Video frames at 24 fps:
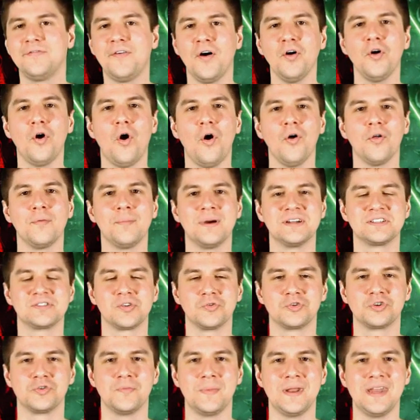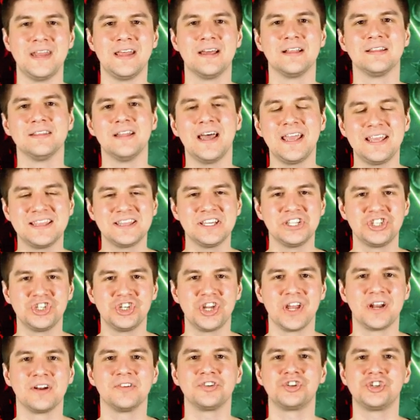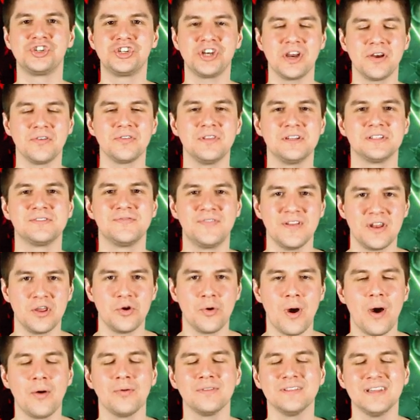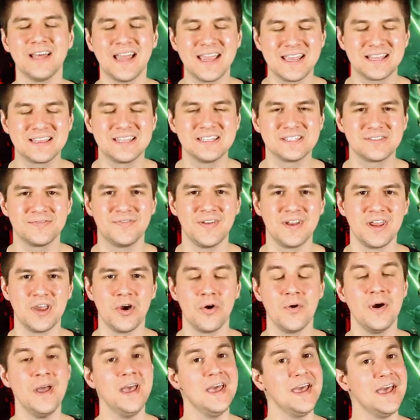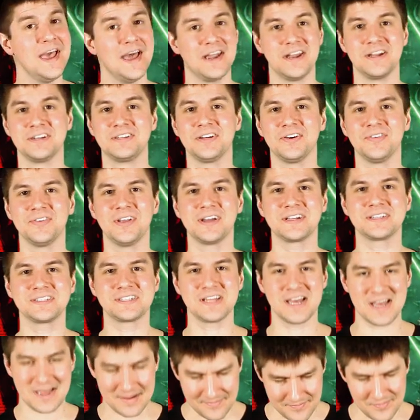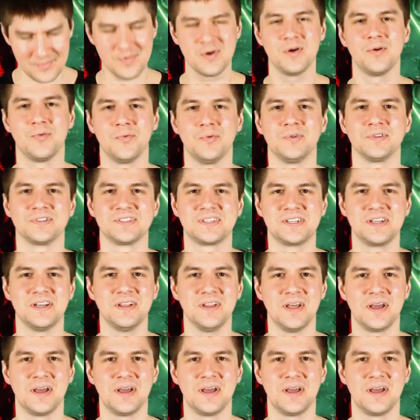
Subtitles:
Follow all of my social media, like this channel, share this video out, like this video, and until next time, we'll see you